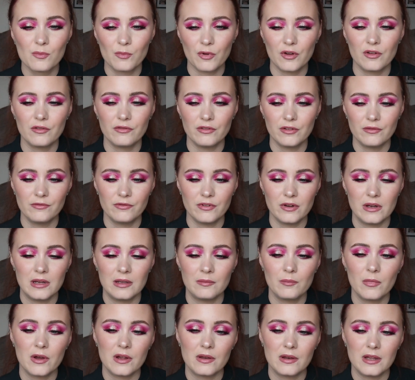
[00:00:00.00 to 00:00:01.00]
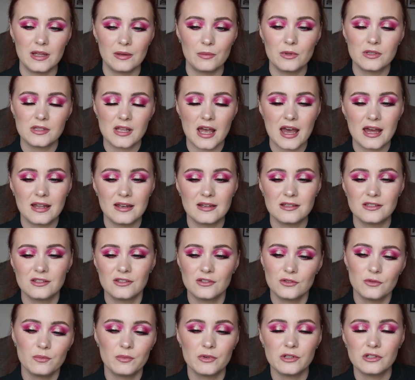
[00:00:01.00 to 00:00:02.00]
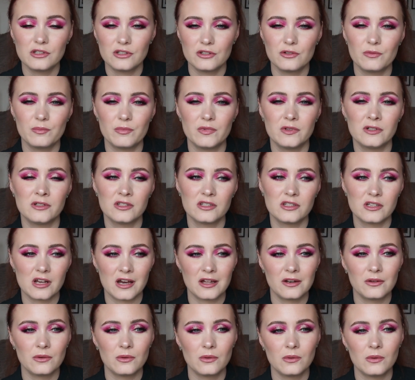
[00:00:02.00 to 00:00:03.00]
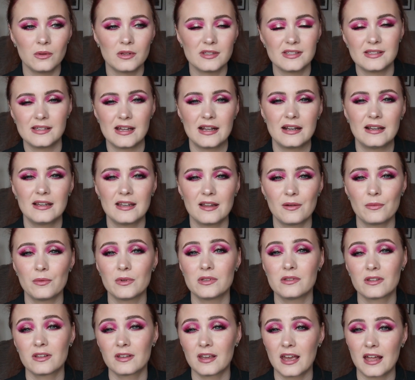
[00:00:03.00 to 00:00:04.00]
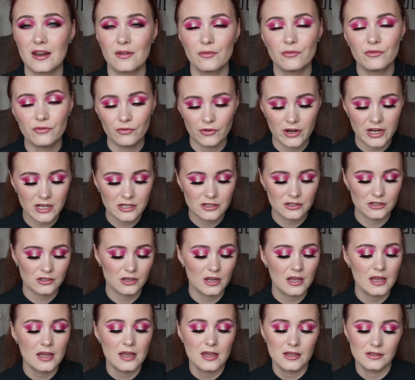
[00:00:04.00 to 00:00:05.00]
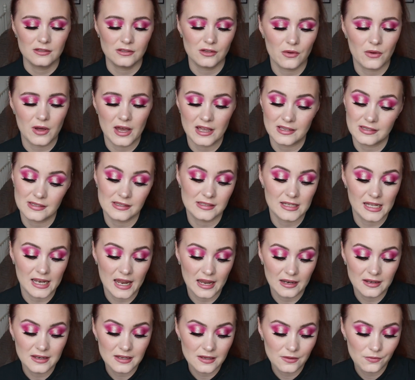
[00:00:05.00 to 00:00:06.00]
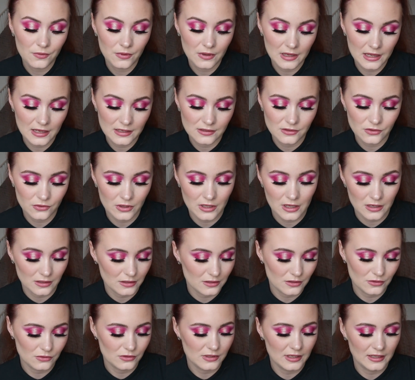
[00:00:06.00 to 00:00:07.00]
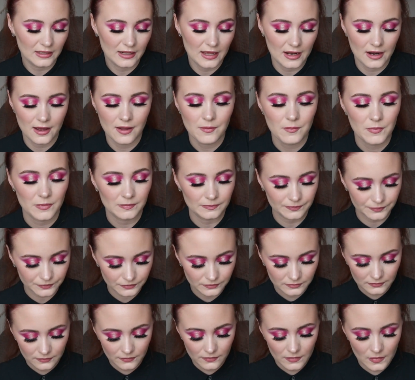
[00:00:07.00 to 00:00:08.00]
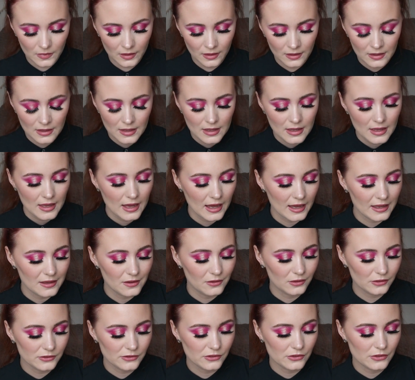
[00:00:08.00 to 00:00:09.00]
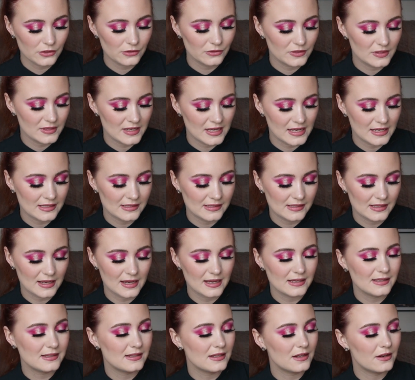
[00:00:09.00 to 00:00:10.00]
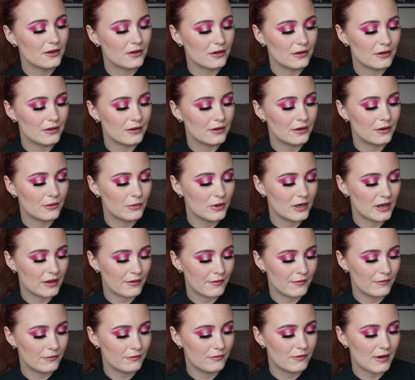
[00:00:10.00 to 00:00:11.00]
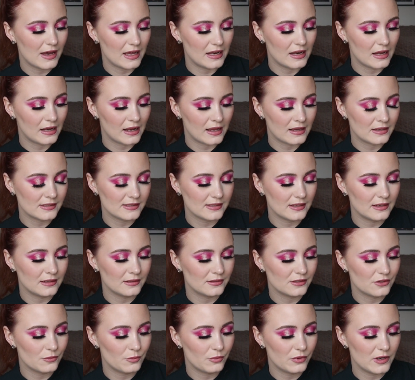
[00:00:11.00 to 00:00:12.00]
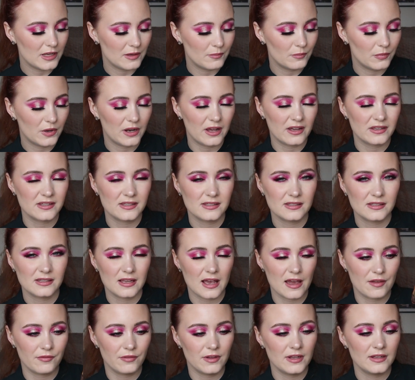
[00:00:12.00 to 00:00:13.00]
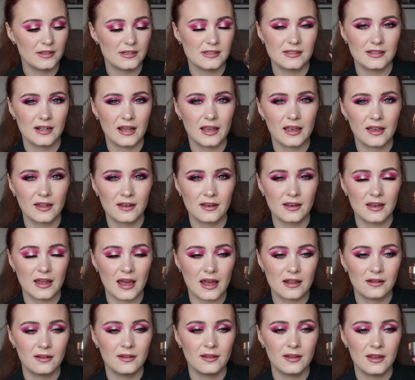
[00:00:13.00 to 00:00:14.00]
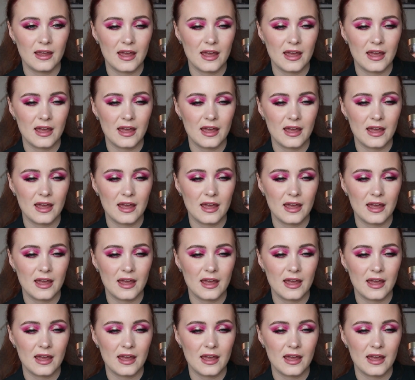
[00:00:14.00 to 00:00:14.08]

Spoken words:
perfume free, but had a super subtle scent that was kind of fresh. So as I said, I did enjoy using that up. I also used this Estee Lauder Revitalizing Supreme Plus. I think this is like an